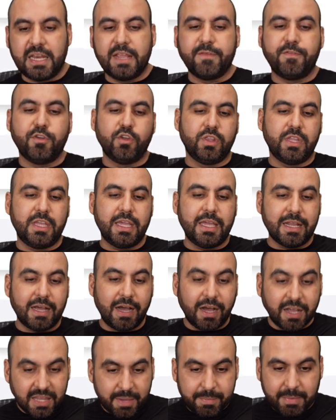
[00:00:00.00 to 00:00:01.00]
And if you need
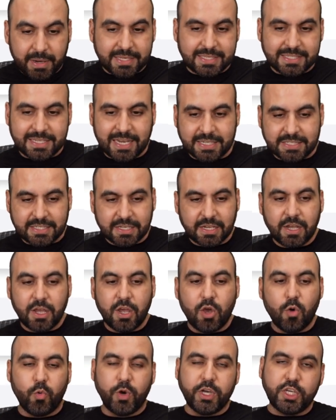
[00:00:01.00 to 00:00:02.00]
unlimited sites,
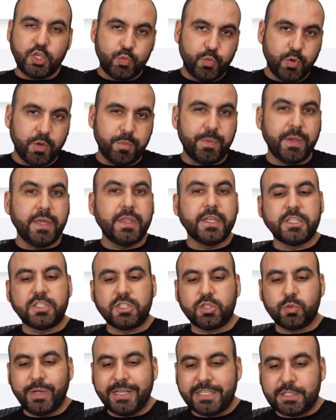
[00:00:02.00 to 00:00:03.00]
which would be the
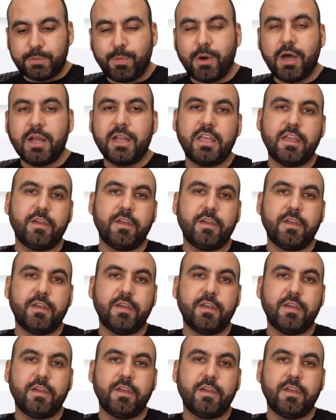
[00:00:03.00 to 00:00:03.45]
sweet spot